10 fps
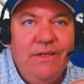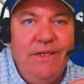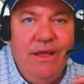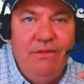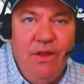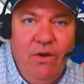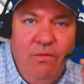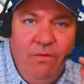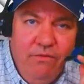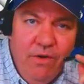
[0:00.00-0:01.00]
Down
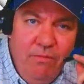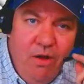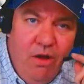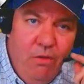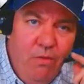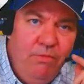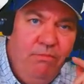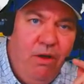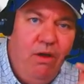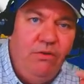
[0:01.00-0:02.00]
low for a ball. 1
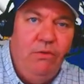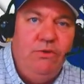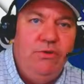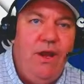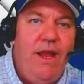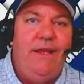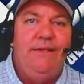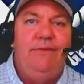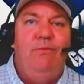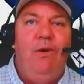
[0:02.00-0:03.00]
ball, no
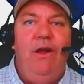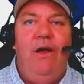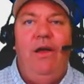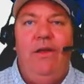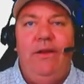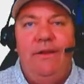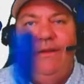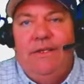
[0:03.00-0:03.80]
strikes. 1 on.